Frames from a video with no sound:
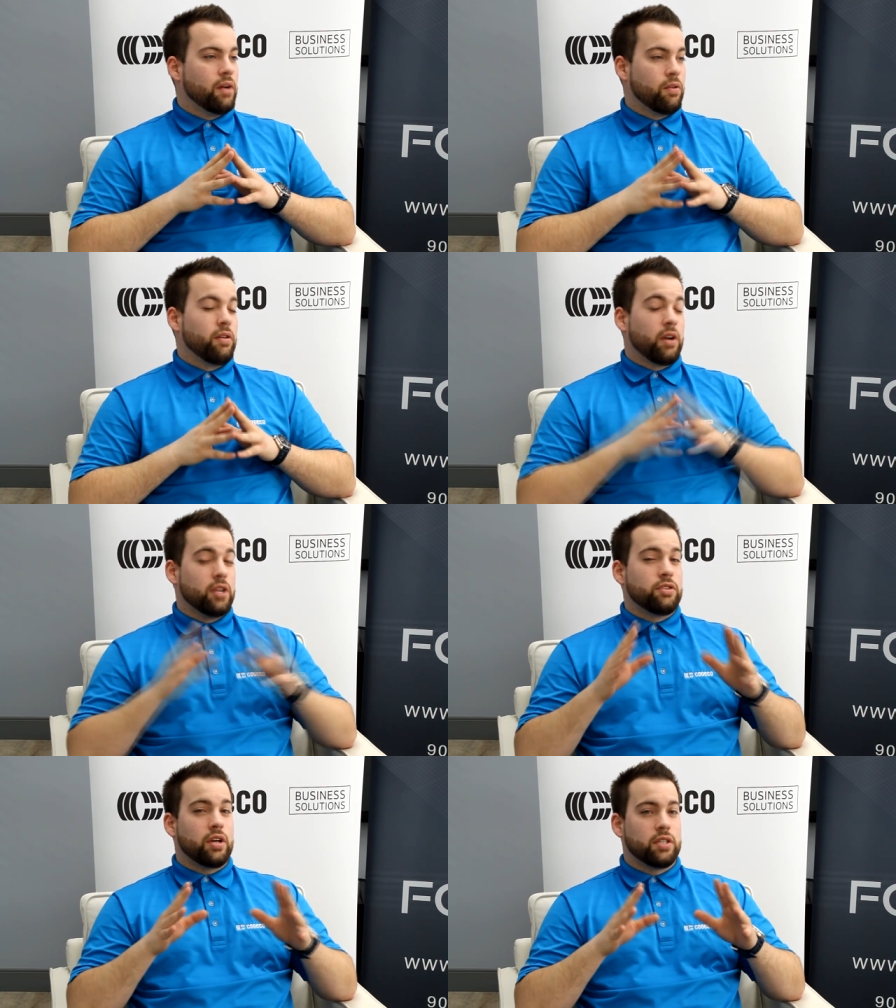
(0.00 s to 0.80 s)
or they're a
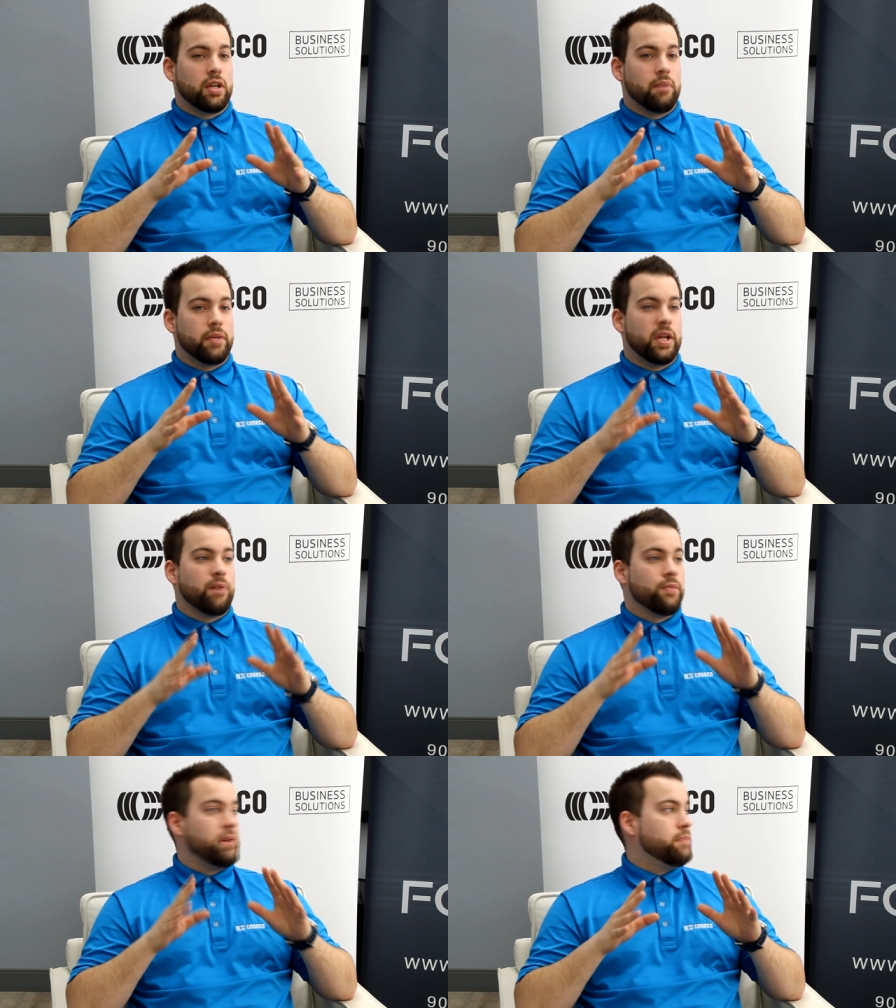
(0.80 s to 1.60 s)
construction company that
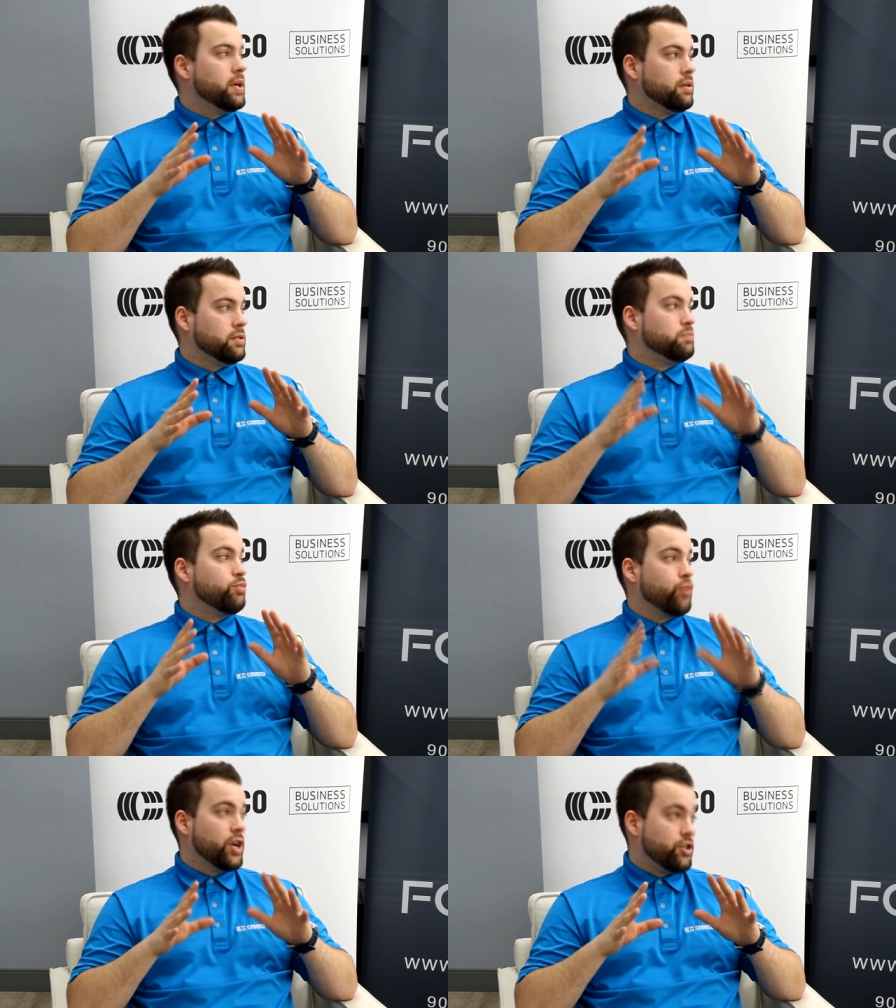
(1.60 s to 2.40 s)
rebuilds
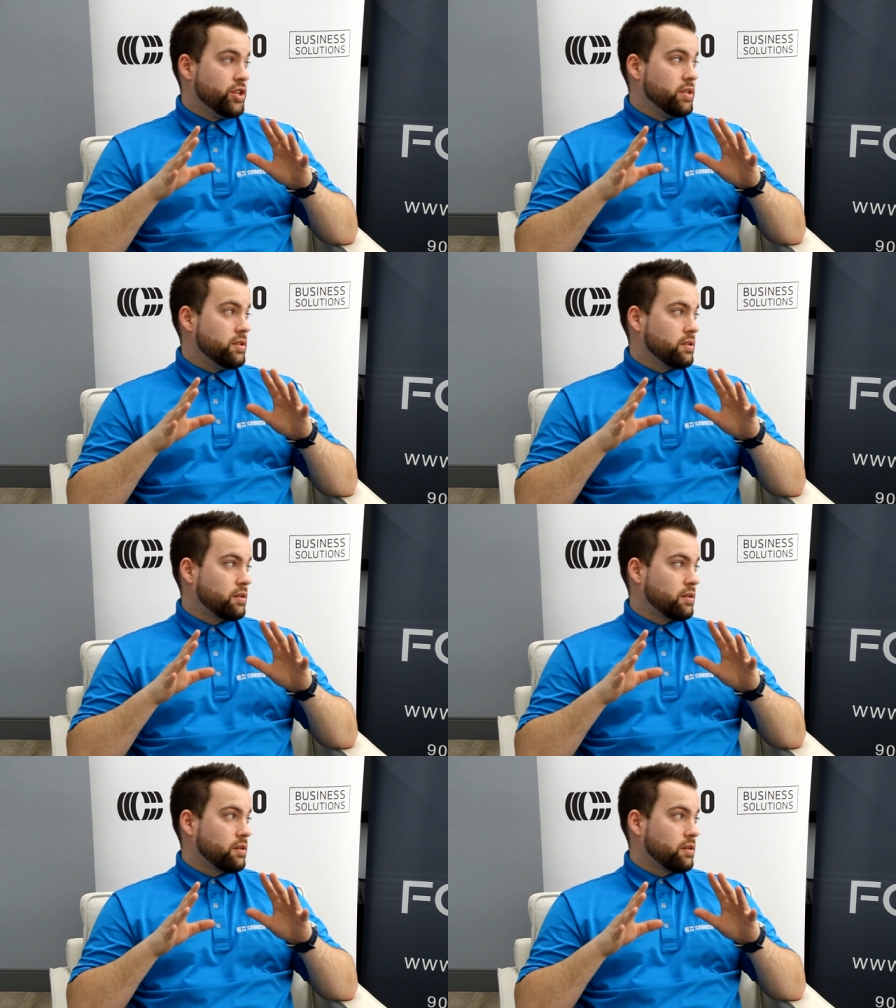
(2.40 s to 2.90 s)
bridges.